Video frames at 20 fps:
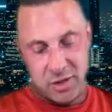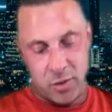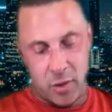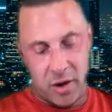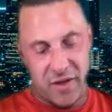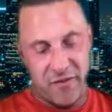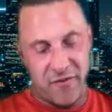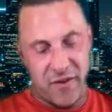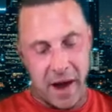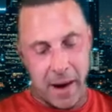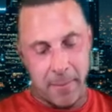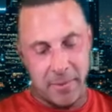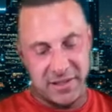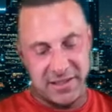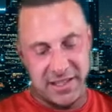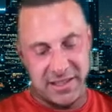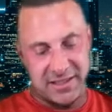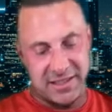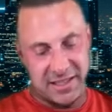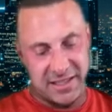
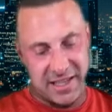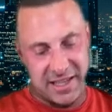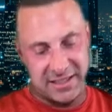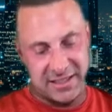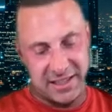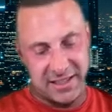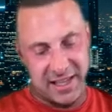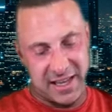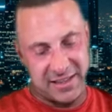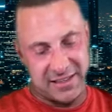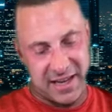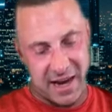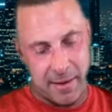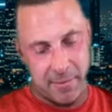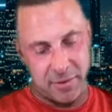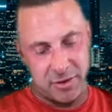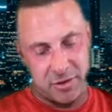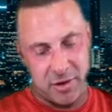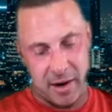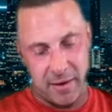25% said yes, I take
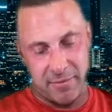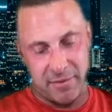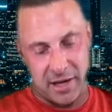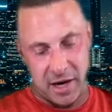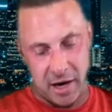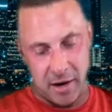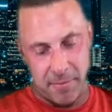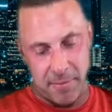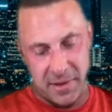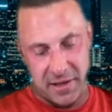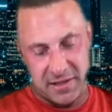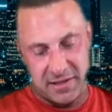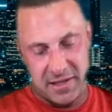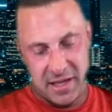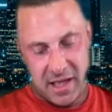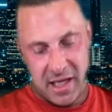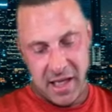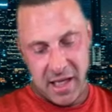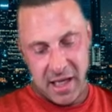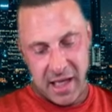type prescribed
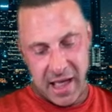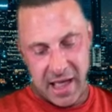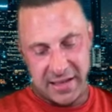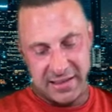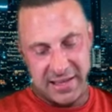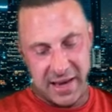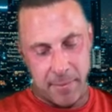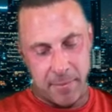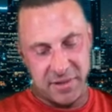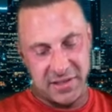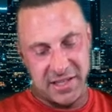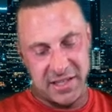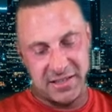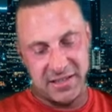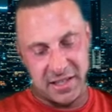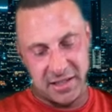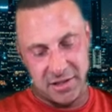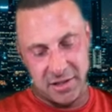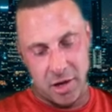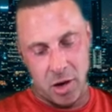therapies, and 10%
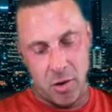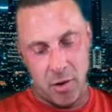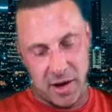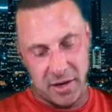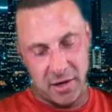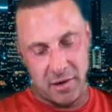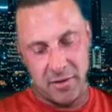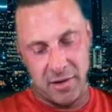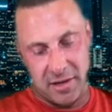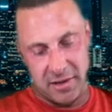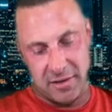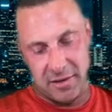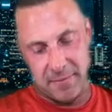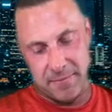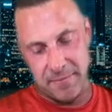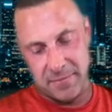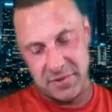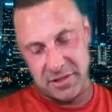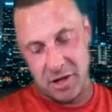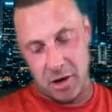says no, I don't need them.
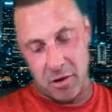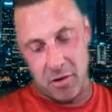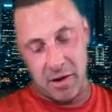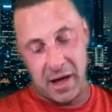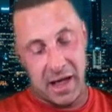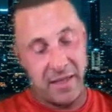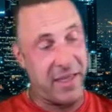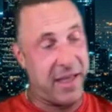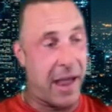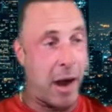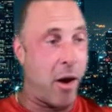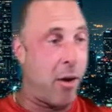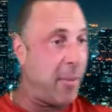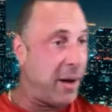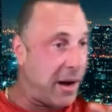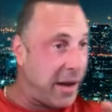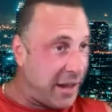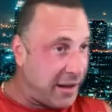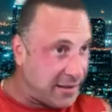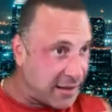So I think
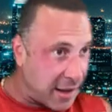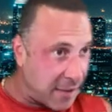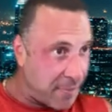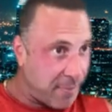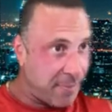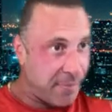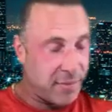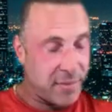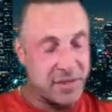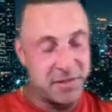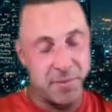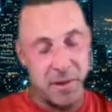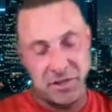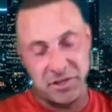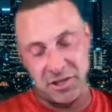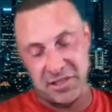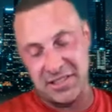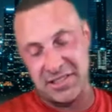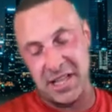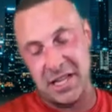everybody needs them,
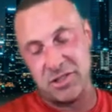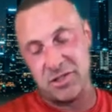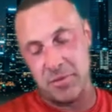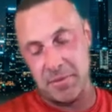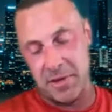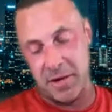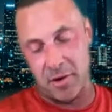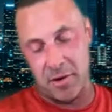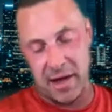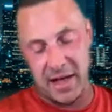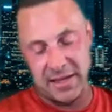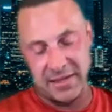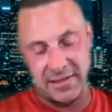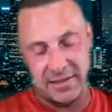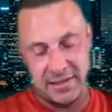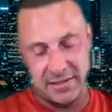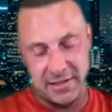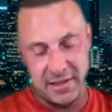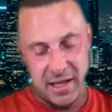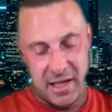especially essential amino
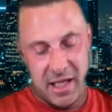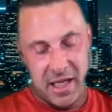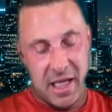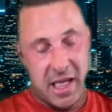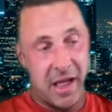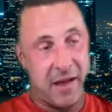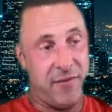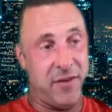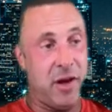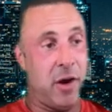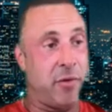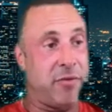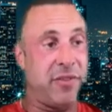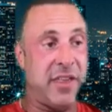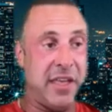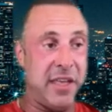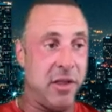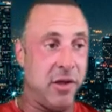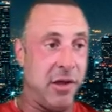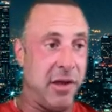acids. And if you don't
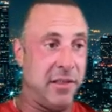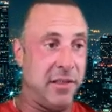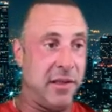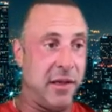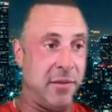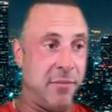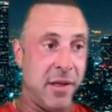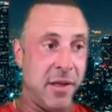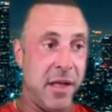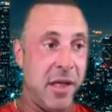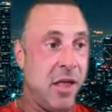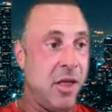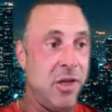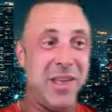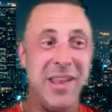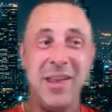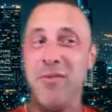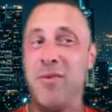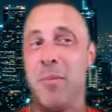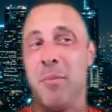think you need them,
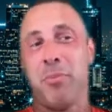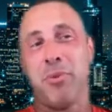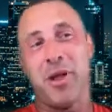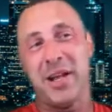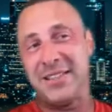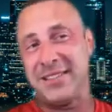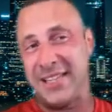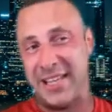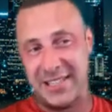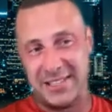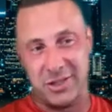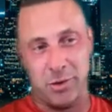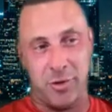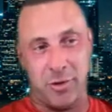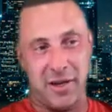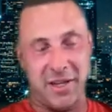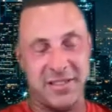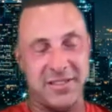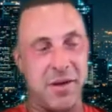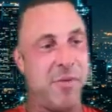you can even blood test
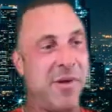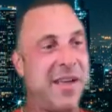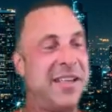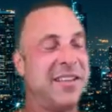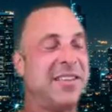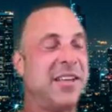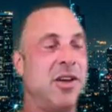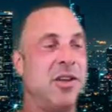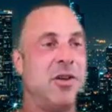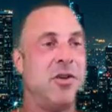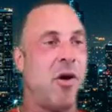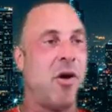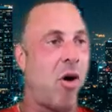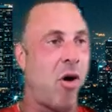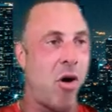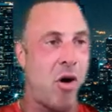through us, and we can tell you